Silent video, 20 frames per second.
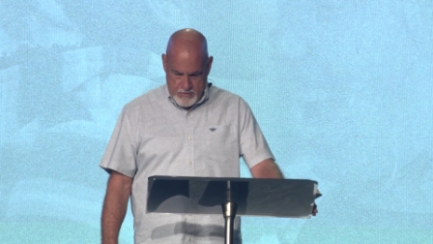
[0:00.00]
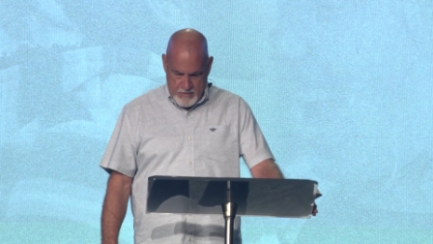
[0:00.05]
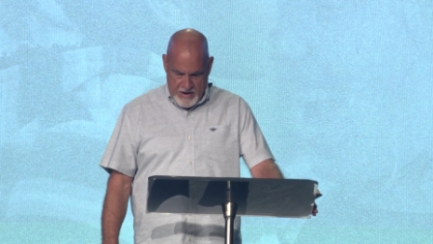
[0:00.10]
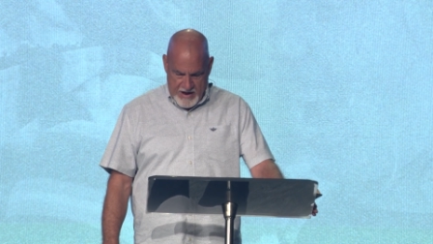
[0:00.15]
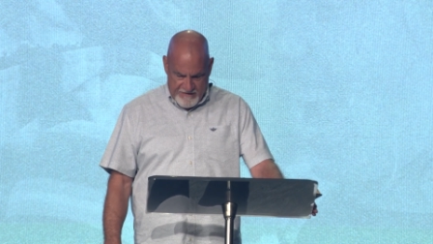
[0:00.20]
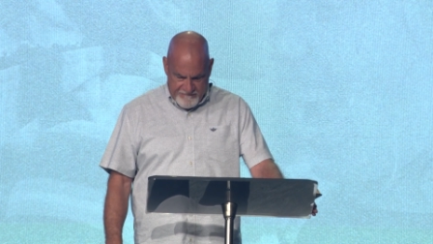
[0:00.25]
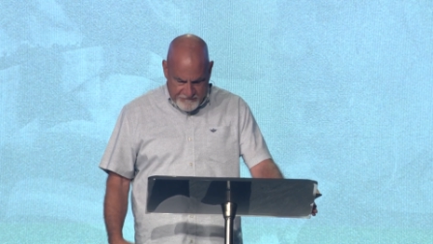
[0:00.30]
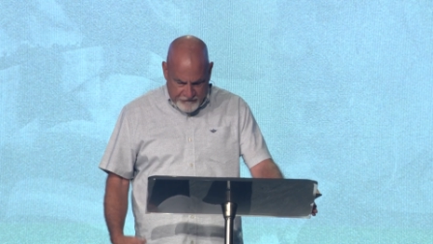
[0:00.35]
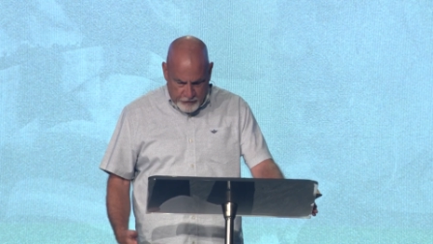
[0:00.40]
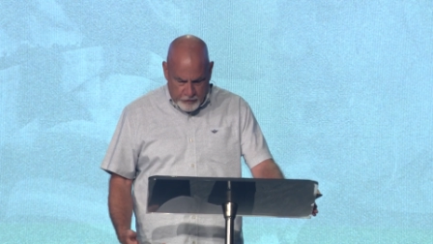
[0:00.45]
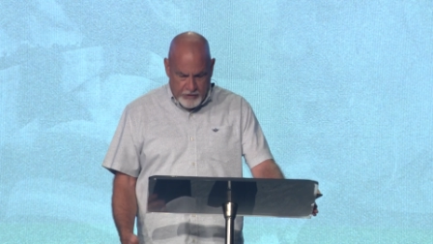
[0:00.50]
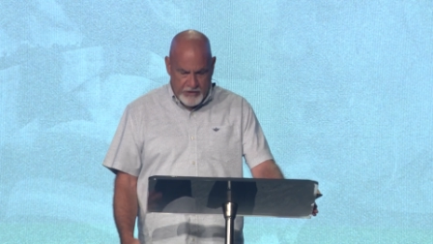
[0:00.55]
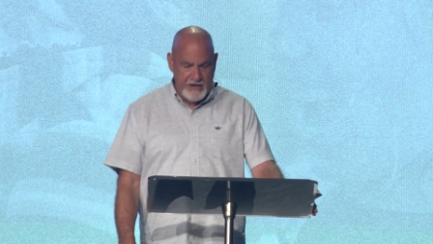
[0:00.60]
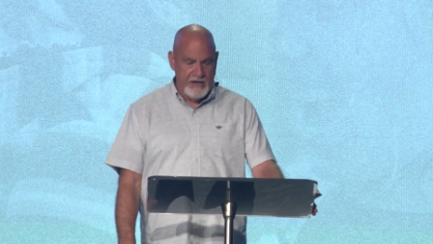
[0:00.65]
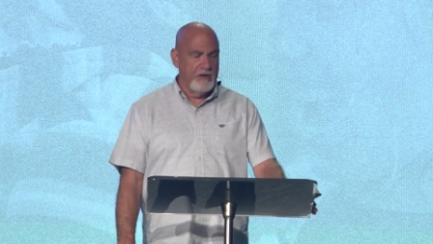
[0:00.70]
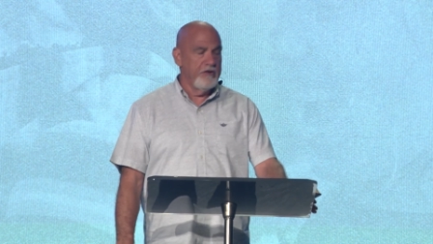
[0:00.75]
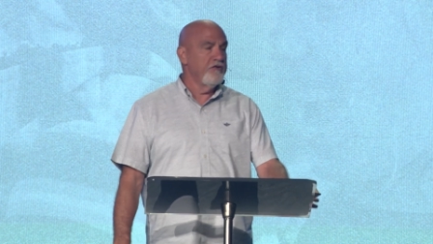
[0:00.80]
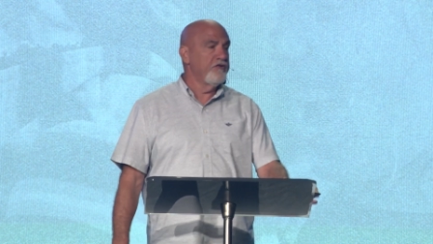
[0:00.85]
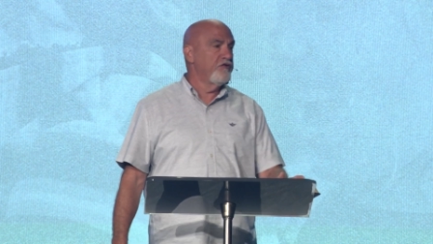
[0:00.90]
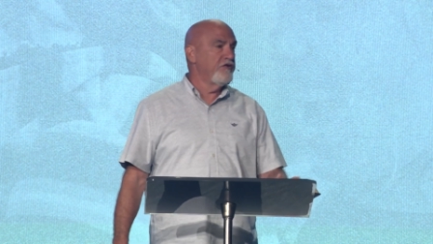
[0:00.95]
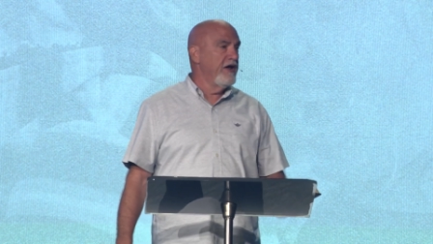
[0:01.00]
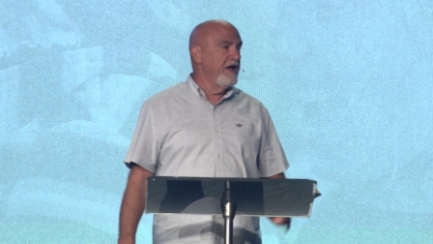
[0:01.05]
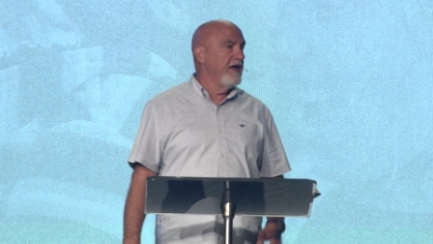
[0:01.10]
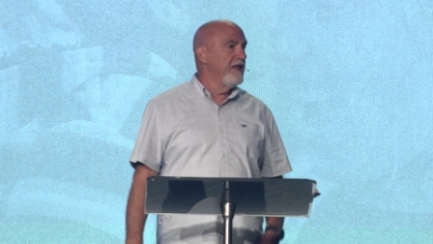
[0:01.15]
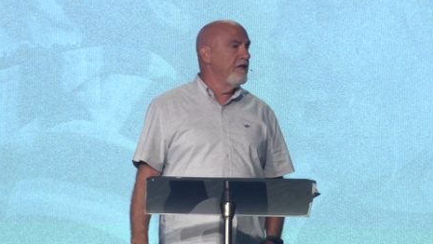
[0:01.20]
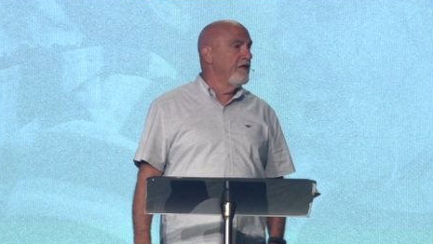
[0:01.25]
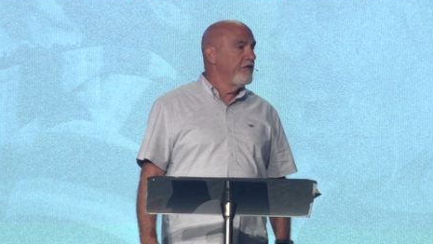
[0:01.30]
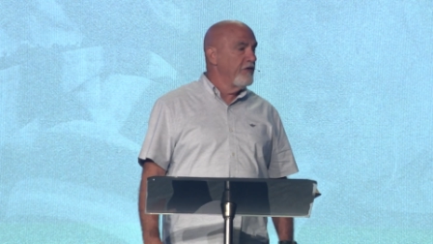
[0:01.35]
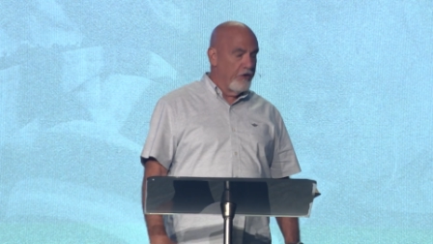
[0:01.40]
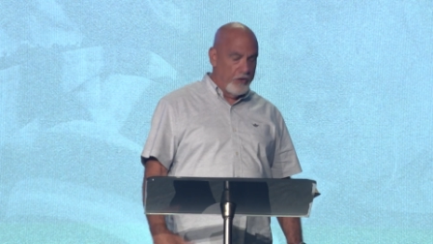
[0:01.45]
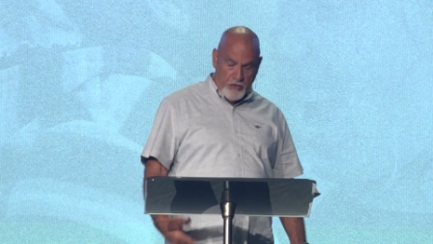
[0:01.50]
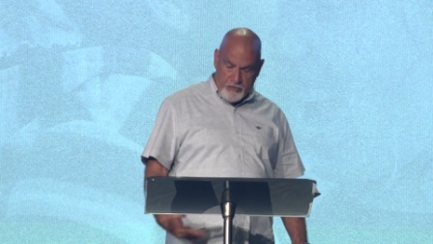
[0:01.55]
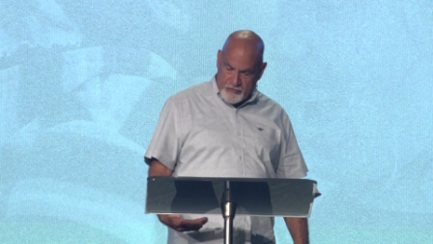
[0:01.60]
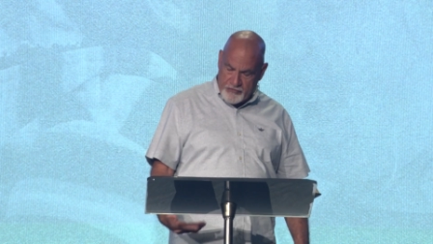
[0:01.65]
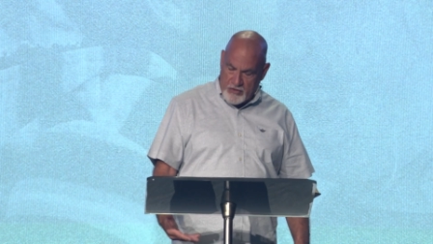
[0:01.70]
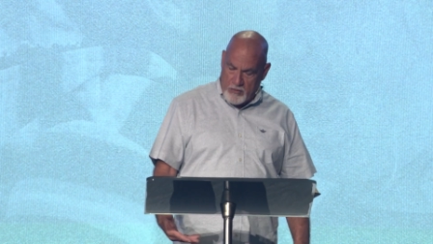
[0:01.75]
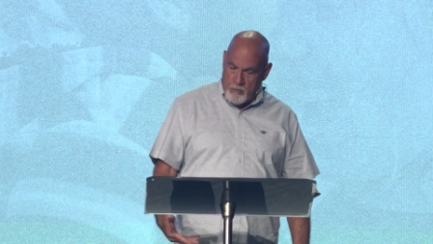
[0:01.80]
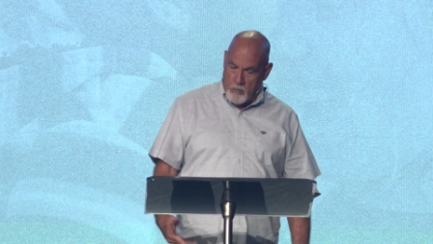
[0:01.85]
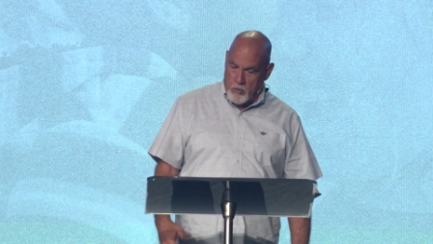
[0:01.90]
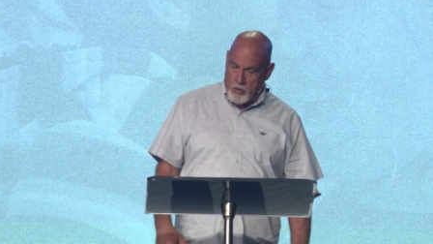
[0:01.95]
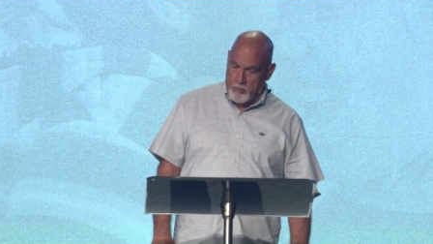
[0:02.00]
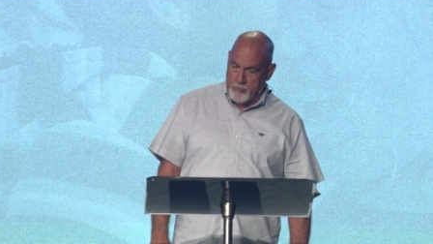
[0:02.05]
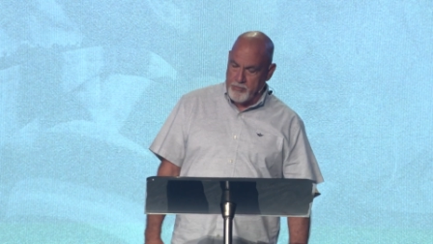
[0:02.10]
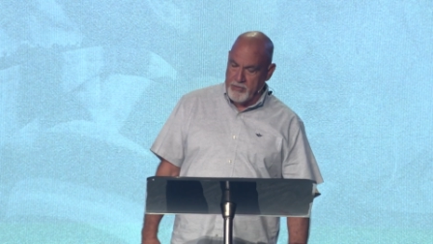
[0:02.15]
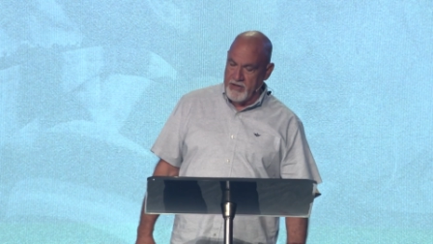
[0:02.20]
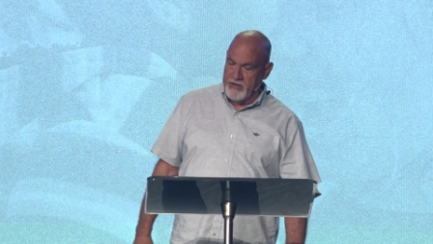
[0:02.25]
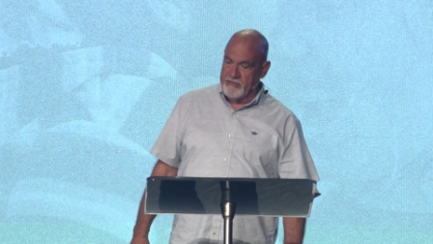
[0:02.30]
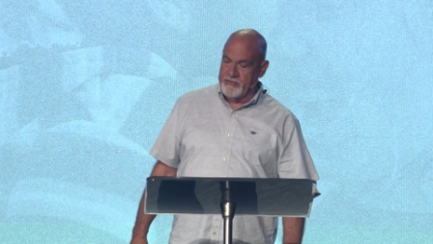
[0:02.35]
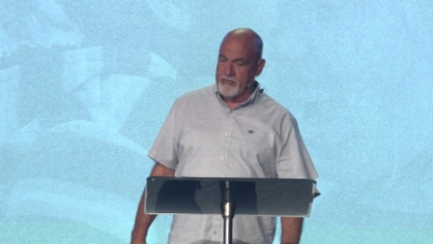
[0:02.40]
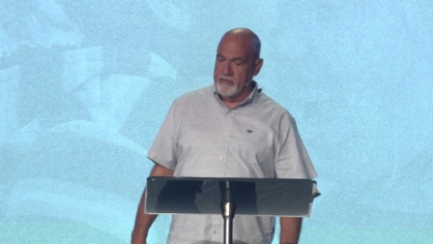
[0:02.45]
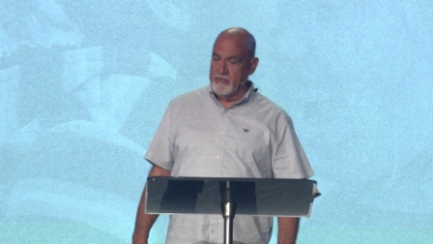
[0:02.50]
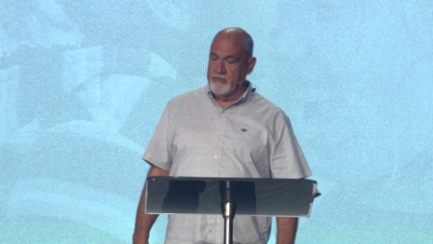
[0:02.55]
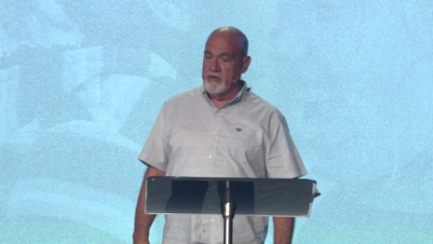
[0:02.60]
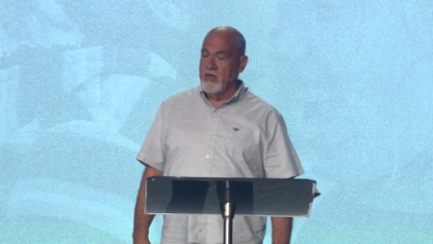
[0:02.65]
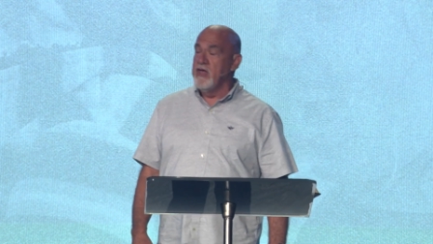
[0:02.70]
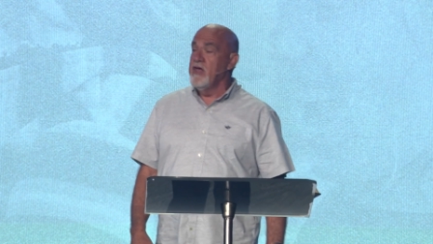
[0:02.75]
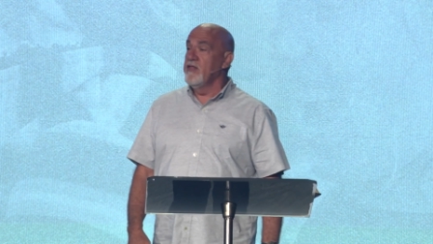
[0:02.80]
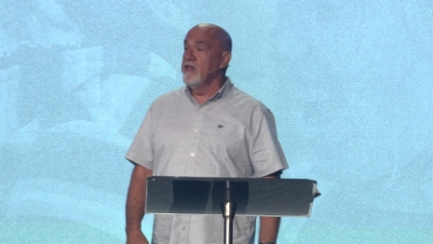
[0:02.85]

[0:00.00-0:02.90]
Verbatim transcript: I fully understand that there are some workplaces